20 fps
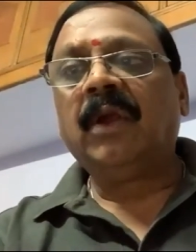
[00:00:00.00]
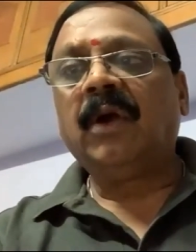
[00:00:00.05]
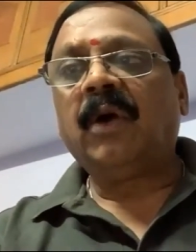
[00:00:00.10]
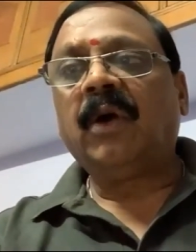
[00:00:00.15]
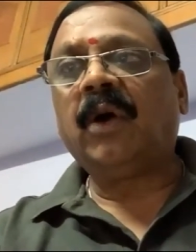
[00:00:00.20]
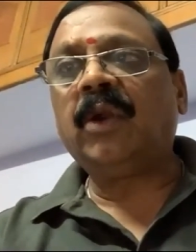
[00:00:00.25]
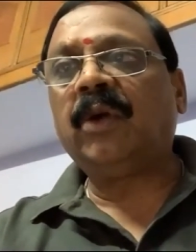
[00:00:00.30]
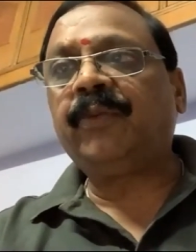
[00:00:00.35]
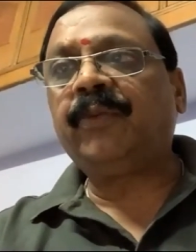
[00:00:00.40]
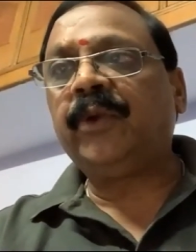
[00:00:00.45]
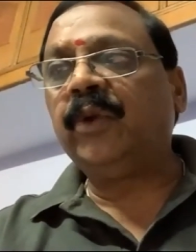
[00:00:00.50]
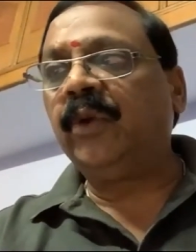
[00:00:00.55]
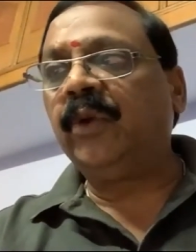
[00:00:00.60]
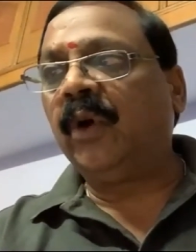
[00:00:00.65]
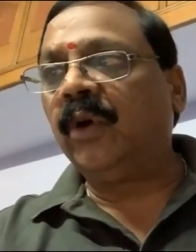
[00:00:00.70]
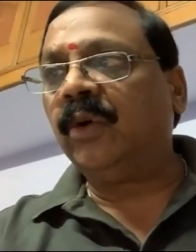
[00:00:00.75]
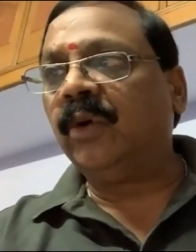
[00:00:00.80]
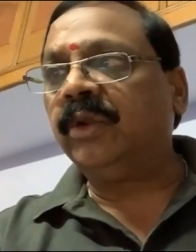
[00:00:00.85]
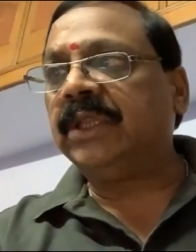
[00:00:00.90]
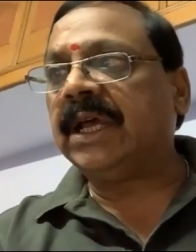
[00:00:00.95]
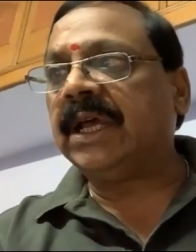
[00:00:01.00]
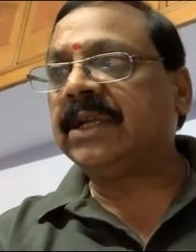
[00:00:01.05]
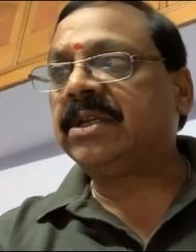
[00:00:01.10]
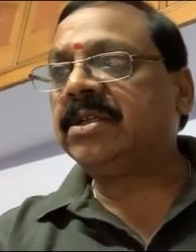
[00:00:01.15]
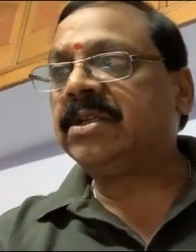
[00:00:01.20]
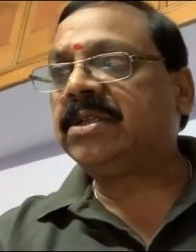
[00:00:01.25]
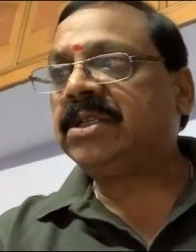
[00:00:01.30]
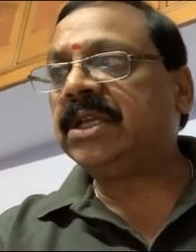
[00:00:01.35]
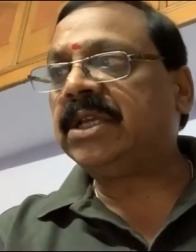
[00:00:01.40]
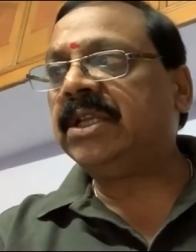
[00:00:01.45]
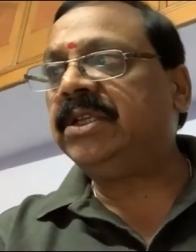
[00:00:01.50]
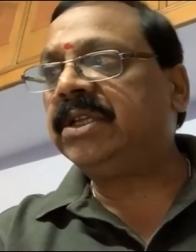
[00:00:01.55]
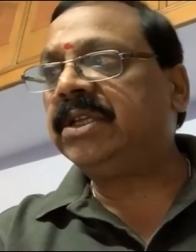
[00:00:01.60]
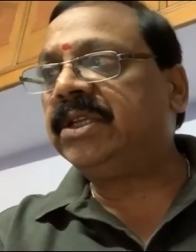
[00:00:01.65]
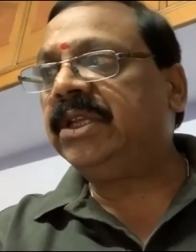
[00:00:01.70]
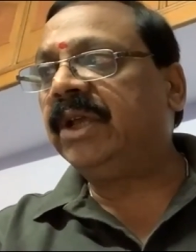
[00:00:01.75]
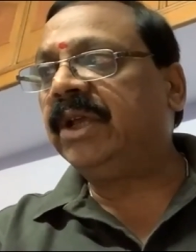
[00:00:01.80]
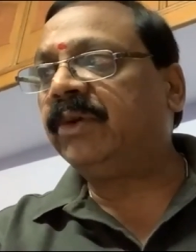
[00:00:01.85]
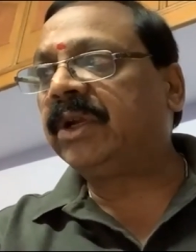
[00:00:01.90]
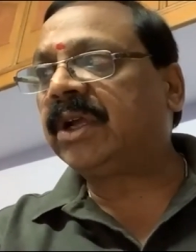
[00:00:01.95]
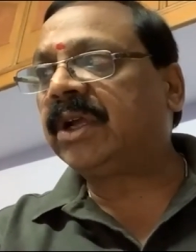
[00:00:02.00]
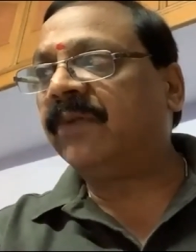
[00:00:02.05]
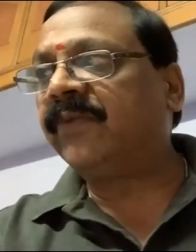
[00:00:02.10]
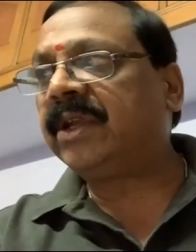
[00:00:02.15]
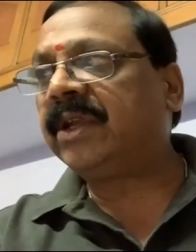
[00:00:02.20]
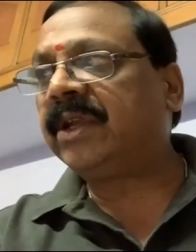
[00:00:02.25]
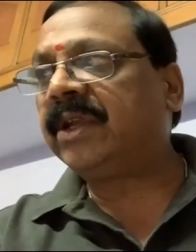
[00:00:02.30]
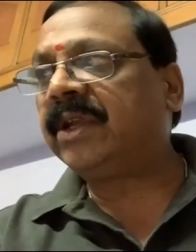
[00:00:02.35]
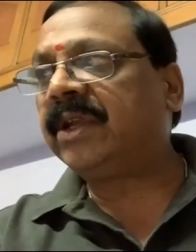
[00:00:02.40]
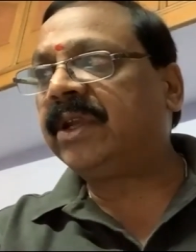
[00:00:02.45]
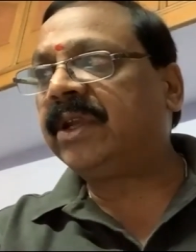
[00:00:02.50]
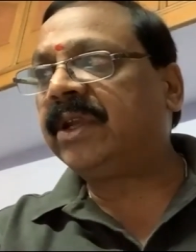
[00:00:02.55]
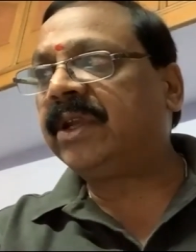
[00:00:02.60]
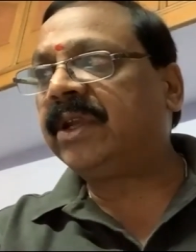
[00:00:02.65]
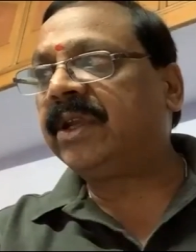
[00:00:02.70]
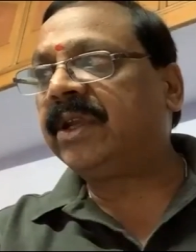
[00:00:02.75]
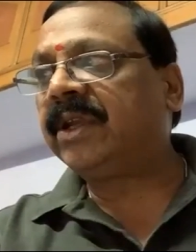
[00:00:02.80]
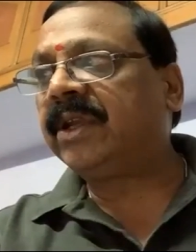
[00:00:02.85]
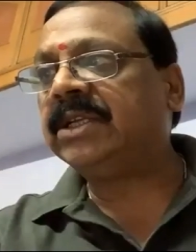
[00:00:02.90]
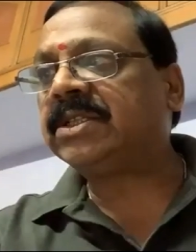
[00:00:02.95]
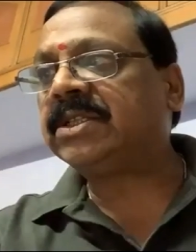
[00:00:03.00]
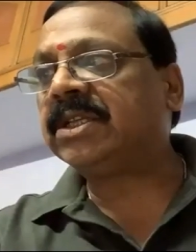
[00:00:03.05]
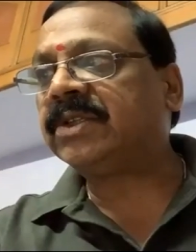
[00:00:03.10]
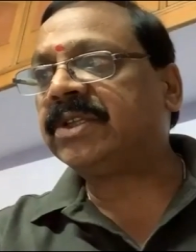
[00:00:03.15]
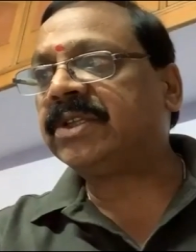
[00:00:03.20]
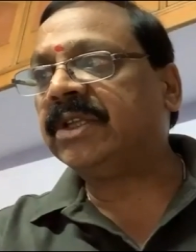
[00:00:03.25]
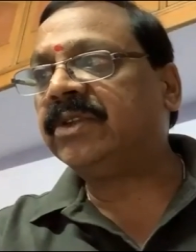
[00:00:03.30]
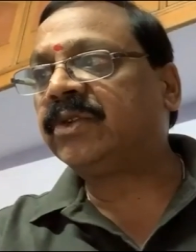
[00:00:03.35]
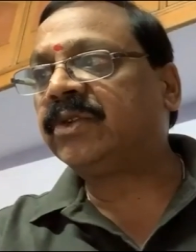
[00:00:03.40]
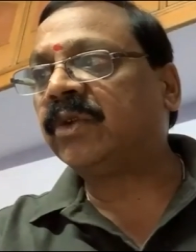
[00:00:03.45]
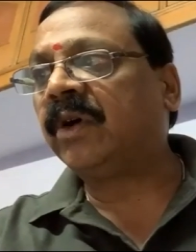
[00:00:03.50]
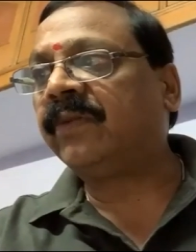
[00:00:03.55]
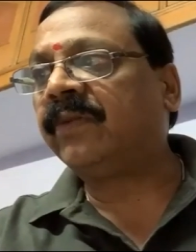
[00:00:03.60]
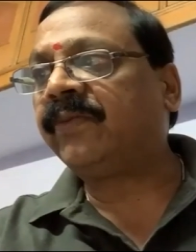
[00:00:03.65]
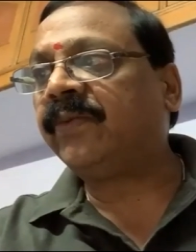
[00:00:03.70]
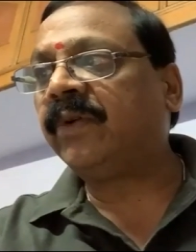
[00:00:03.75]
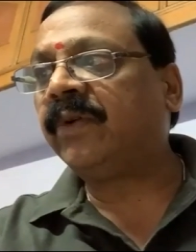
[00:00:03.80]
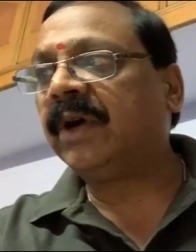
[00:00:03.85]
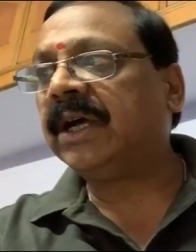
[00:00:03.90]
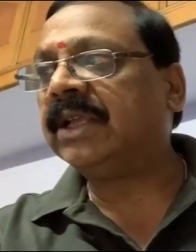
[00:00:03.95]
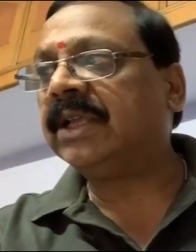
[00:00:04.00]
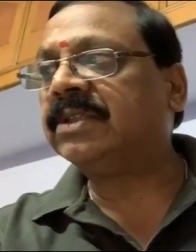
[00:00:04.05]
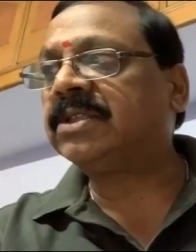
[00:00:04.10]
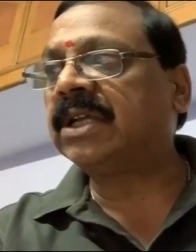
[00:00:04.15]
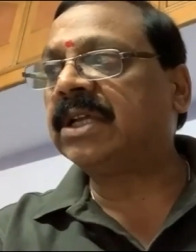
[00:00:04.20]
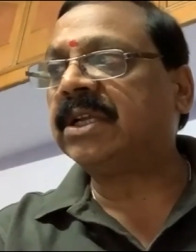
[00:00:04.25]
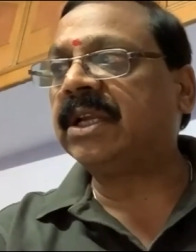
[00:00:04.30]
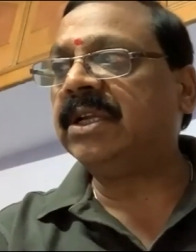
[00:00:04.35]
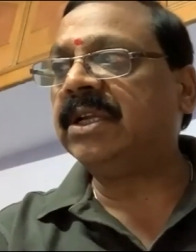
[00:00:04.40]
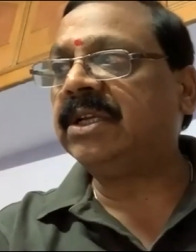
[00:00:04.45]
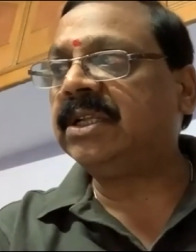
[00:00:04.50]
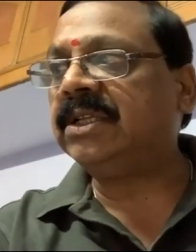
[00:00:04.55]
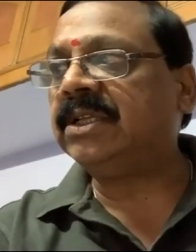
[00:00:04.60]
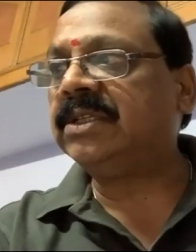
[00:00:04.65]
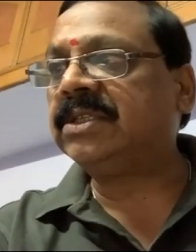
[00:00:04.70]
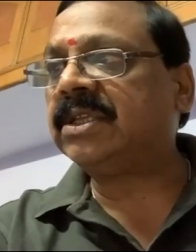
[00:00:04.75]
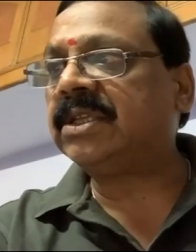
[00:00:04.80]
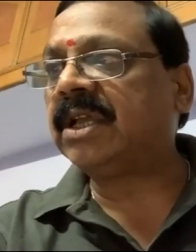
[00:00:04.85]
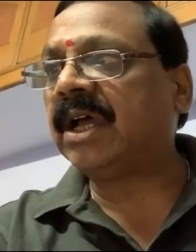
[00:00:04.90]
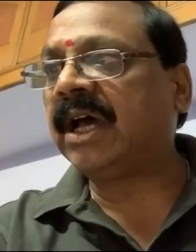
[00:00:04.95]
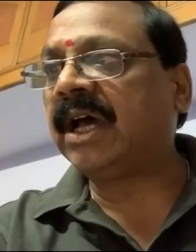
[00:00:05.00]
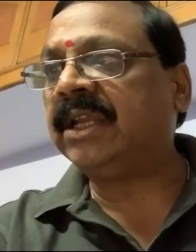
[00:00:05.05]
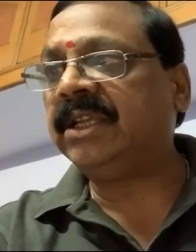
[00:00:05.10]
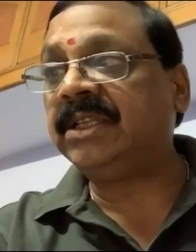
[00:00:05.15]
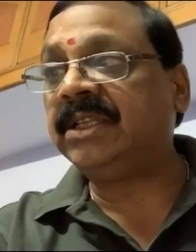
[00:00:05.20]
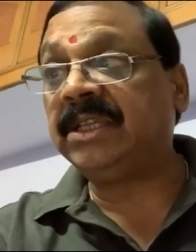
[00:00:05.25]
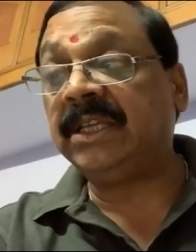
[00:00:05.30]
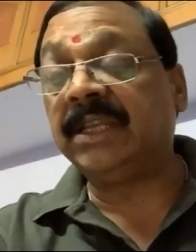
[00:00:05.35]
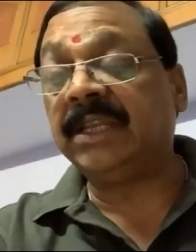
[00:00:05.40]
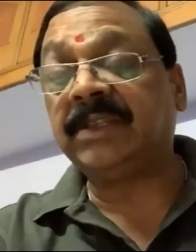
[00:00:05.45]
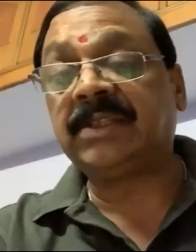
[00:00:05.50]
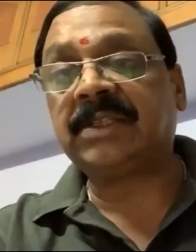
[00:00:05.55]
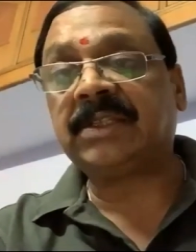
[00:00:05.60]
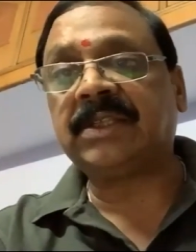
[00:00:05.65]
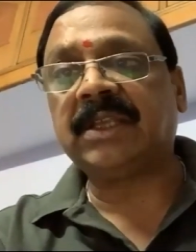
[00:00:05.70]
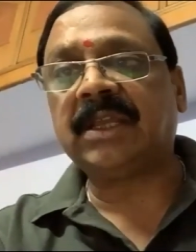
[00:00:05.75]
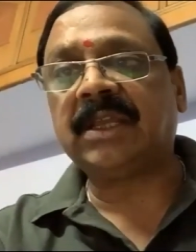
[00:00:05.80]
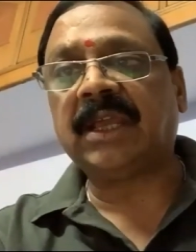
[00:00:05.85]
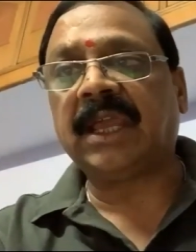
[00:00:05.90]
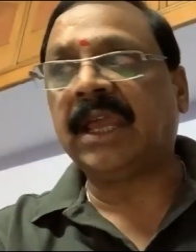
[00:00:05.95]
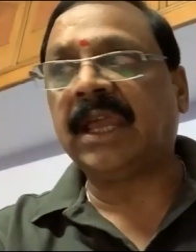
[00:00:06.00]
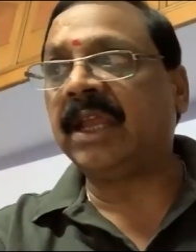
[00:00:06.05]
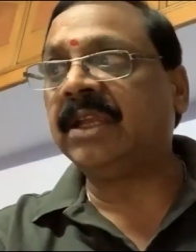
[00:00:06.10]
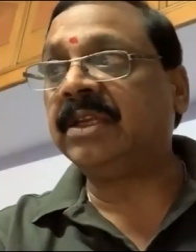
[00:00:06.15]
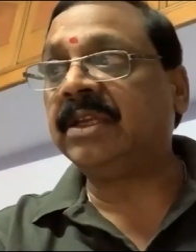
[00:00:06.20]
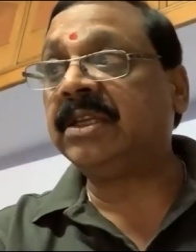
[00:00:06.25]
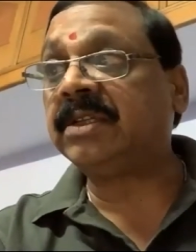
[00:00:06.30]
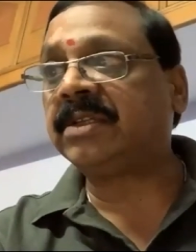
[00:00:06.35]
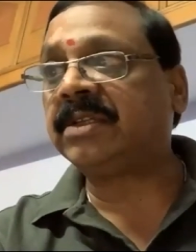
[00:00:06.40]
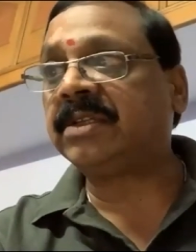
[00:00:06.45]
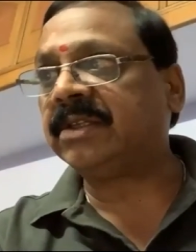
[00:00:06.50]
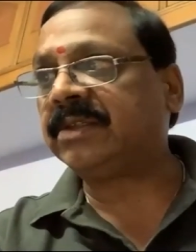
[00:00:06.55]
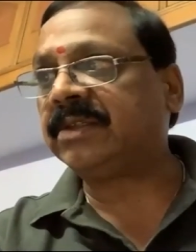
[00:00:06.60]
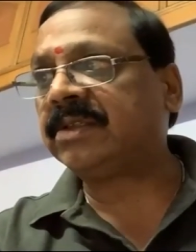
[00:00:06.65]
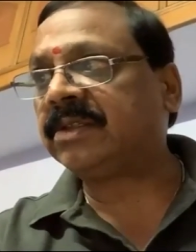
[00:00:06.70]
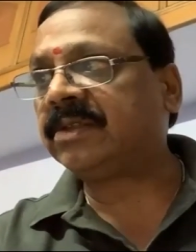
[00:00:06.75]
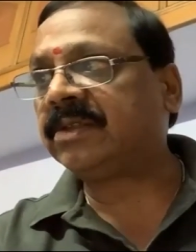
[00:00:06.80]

All of you know that change is never comfortable and creates a sense of uncertainties, uneasiness, and distress.